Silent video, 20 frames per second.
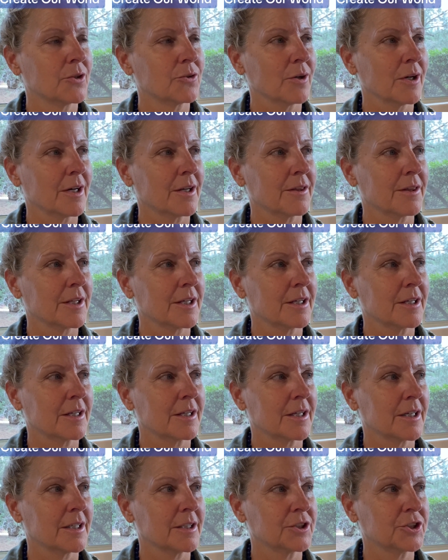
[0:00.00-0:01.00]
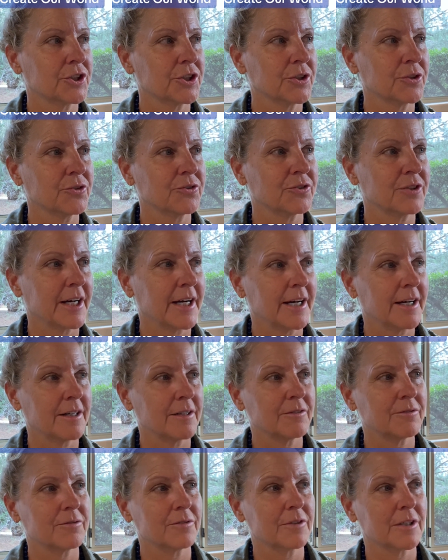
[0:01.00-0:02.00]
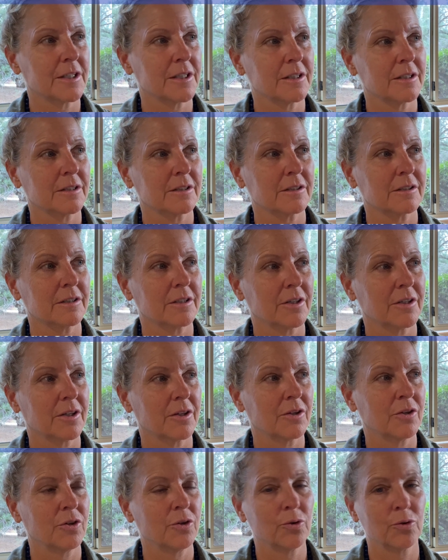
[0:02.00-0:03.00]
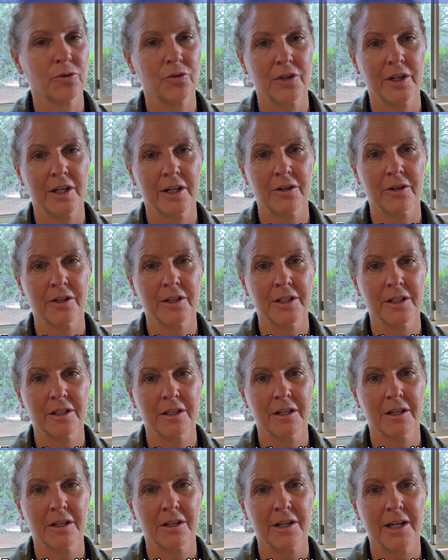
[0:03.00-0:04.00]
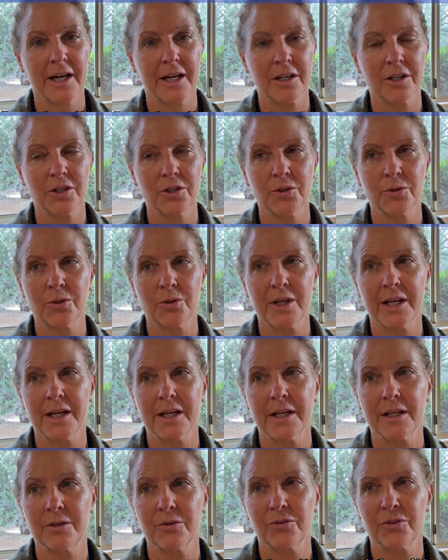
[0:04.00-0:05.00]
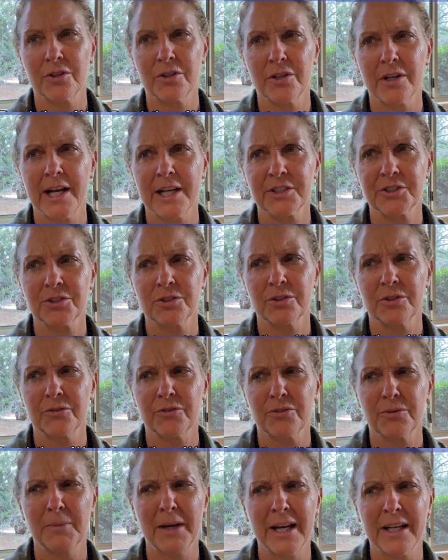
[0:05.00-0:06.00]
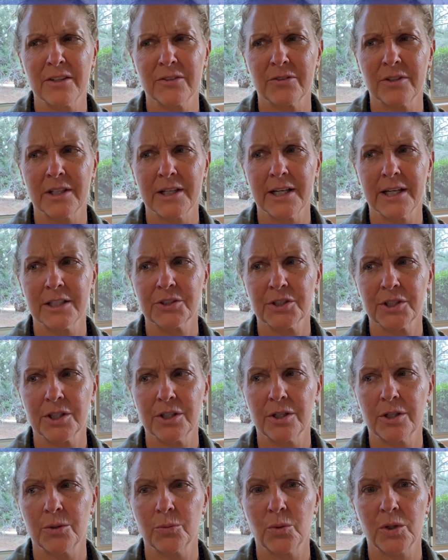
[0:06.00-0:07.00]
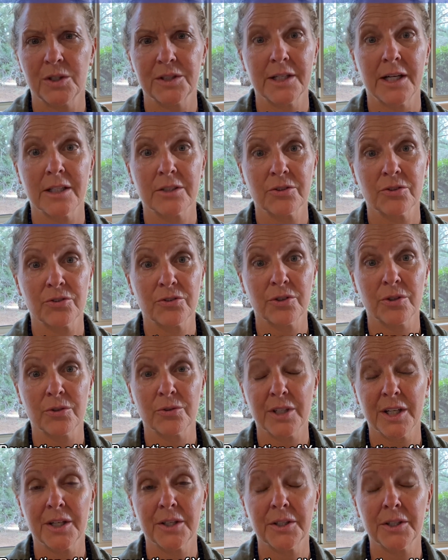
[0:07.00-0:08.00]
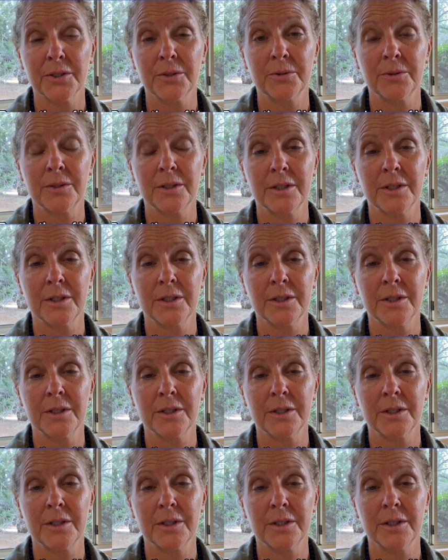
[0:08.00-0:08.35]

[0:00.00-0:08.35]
to think, she used to have a newsletter out of the UK. It was international. It was a magazine actually called What Doctors Don't Tell You.